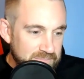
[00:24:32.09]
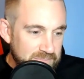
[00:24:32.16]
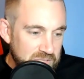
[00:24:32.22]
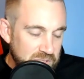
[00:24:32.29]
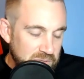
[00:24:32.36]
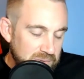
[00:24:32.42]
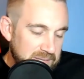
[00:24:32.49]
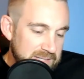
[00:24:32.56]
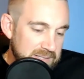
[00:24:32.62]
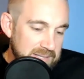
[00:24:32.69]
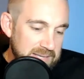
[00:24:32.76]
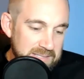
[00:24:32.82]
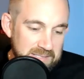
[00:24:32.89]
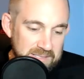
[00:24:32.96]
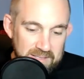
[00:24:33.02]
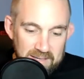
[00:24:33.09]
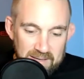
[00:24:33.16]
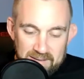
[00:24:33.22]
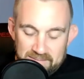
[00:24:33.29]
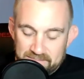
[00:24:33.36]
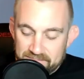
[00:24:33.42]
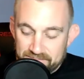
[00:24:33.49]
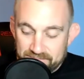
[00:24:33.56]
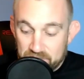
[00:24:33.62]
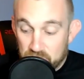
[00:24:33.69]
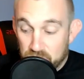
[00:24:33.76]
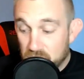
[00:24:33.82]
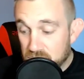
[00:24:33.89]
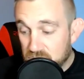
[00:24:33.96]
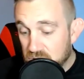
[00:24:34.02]
so that yeah. that's
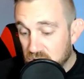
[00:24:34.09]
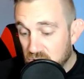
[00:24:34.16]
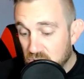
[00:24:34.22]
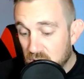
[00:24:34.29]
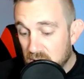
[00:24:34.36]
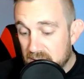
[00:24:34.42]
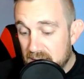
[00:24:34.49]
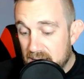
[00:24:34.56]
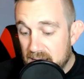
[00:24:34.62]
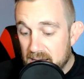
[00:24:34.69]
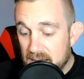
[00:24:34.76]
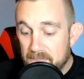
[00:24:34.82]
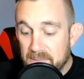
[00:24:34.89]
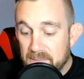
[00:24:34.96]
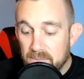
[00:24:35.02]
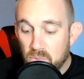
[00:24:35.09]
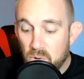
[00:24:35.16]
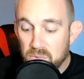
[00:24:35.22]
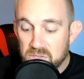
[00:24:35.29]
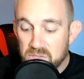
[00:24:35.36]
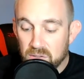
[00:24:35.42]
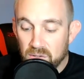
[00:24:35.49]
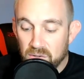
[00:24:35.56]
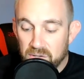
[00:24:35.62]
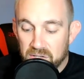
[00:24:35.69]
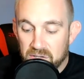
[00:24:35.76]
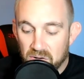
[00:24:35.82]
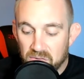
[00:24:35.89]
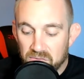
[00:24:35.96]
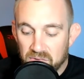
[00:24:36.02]
kudos to you on that i mean what was the learning
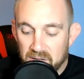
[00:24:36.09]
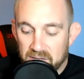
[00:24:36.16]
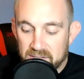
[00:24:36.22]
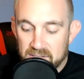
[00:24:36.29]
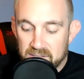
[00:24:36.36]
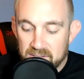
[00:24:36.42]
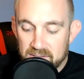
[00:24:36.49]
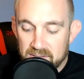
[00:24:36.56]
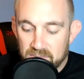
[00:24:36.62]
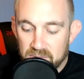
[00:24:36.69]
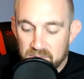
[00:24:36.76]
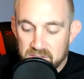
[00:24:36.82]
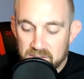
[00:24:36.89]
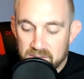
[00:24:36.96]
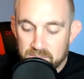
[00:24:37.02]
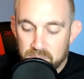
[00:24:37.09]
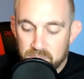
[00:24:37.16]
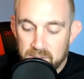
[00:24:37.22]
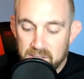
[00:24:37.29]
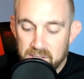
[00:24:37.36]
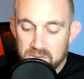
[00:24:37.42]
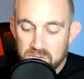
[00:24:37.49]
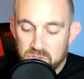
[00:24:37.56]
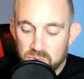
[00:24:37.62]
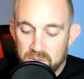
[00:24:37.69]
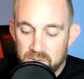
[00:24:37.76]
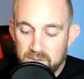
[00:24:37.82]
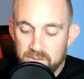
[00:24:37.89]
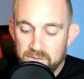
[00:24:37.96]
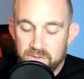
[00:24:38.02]
curve like did it was it pretty
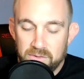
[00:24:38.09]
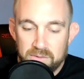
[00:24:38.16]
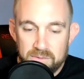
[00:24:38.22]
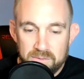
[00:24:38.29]
intuitive